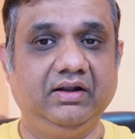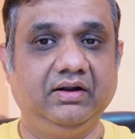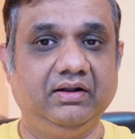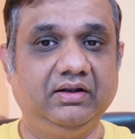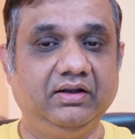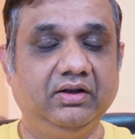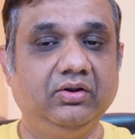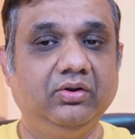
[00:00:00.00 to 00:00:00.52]

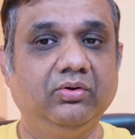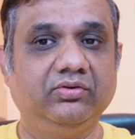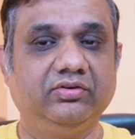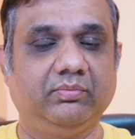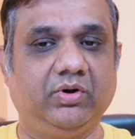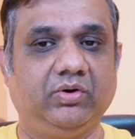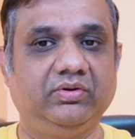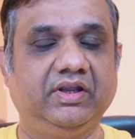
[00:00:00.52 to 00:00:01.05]
knows
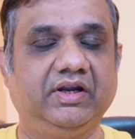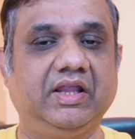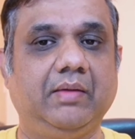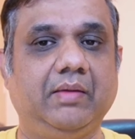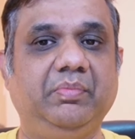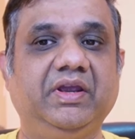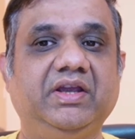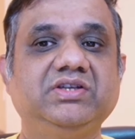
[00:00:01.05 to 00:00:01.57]
about that the
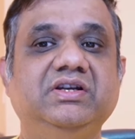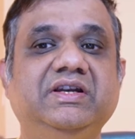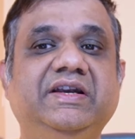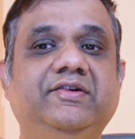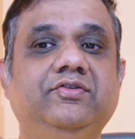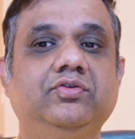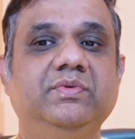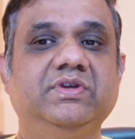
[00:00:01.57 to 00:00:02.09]
application
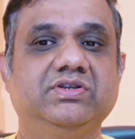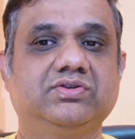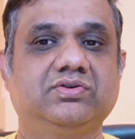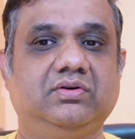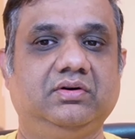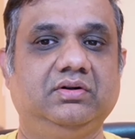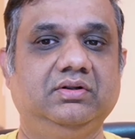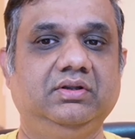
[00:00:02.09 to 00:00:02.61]
needs to be
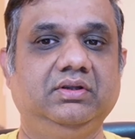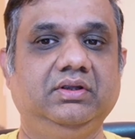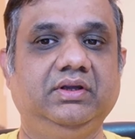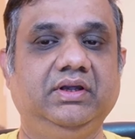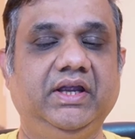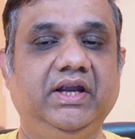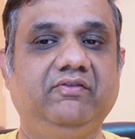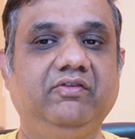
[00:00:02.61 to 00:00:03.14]
installed.
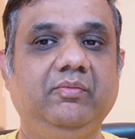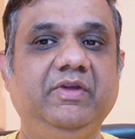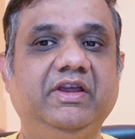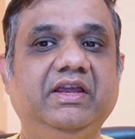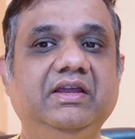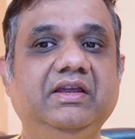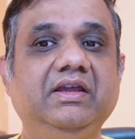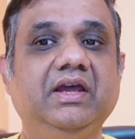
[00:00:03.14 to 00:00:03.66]
It will be
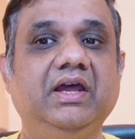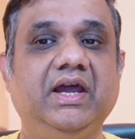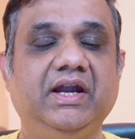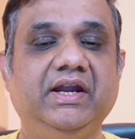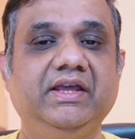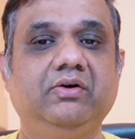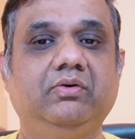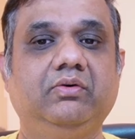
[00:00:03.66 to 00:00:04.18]

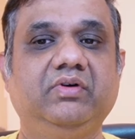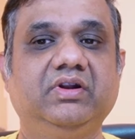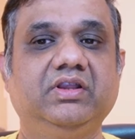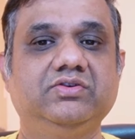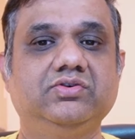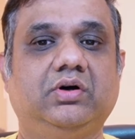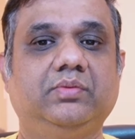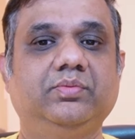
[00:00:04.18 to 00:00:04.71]
handing over the
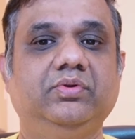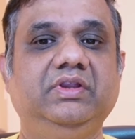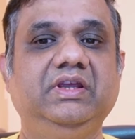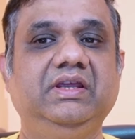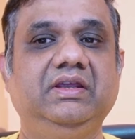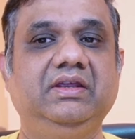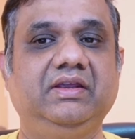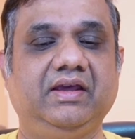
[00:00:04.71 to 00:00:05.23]
job to the
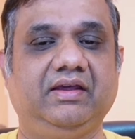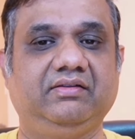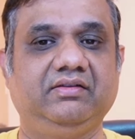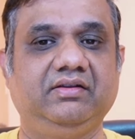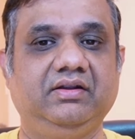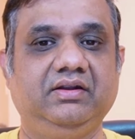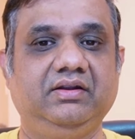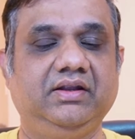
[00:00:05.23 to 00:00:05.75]
CAS.
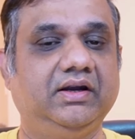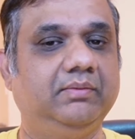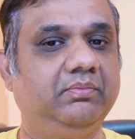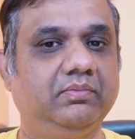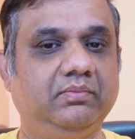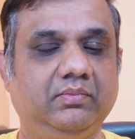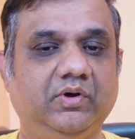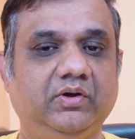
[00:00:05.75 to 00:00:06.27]
That
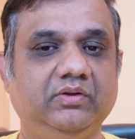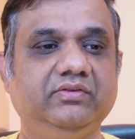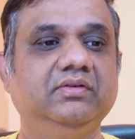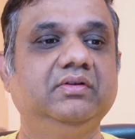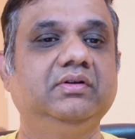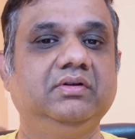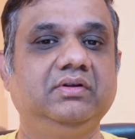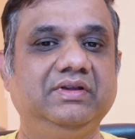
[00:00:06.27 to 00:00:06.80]
boss,
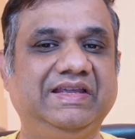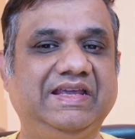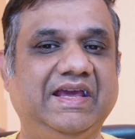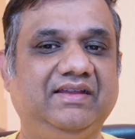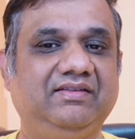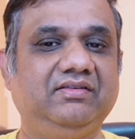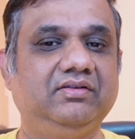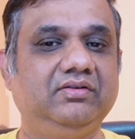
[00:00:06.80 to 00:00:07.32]

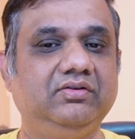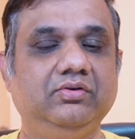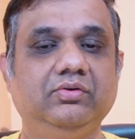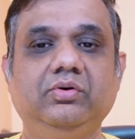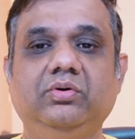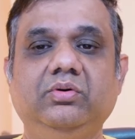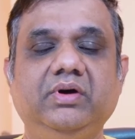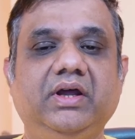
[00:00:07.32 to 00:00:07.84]
CAS, you
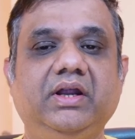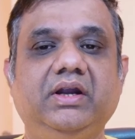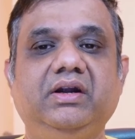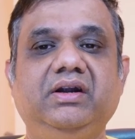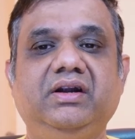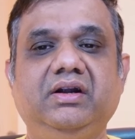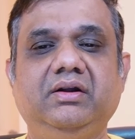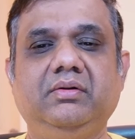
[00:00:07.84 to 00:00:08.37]
go and
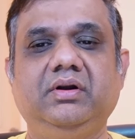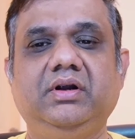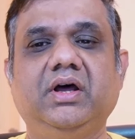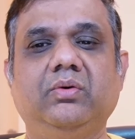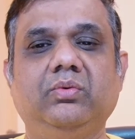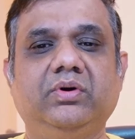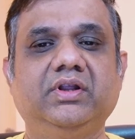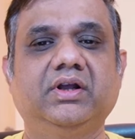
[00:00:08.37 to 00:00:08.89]

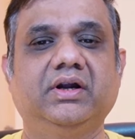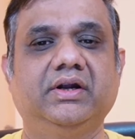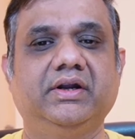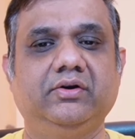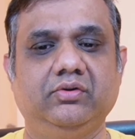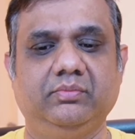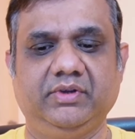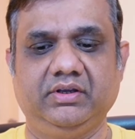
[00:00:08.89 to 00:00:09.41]
download the
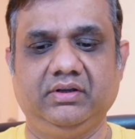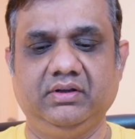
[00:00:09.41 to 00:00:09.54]
content to me.